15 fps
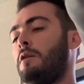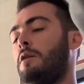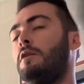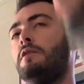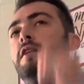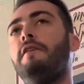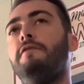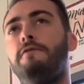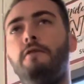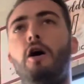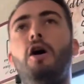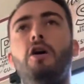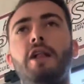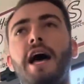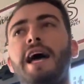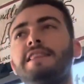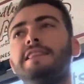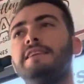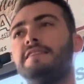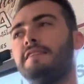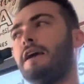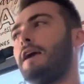they fall at the
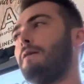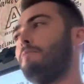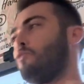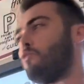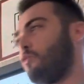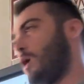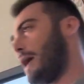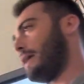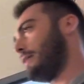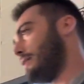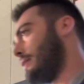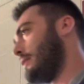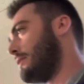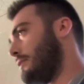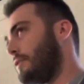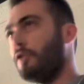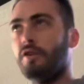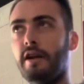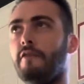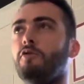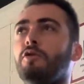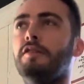same rate. So did
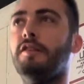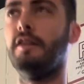everyone see